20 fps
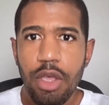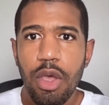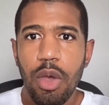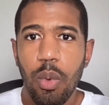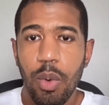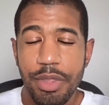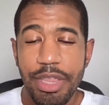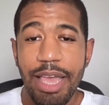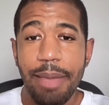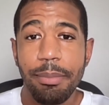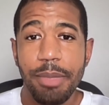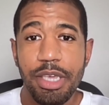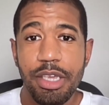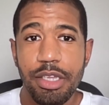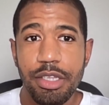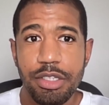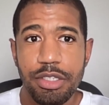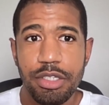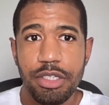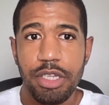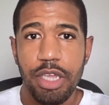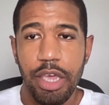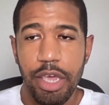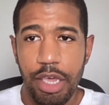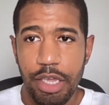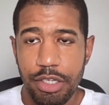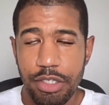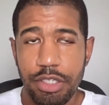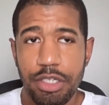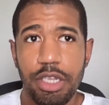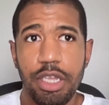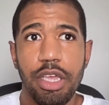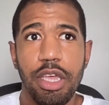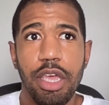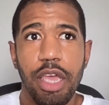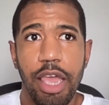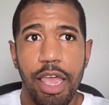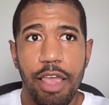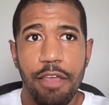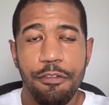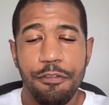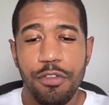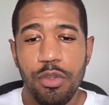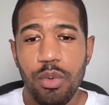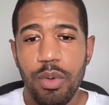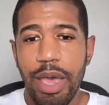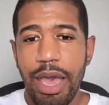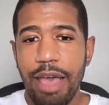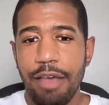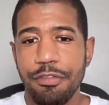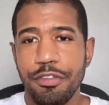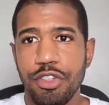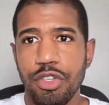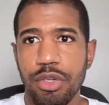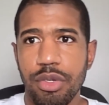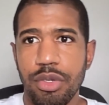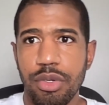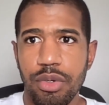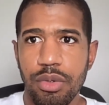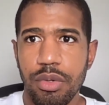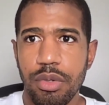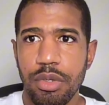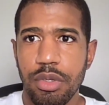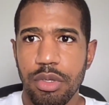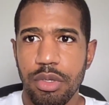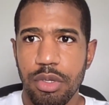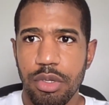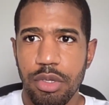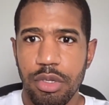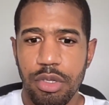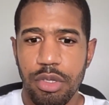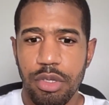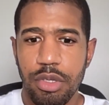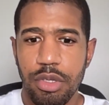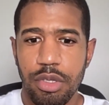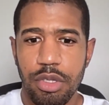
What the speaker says: What that means is if you have to, let's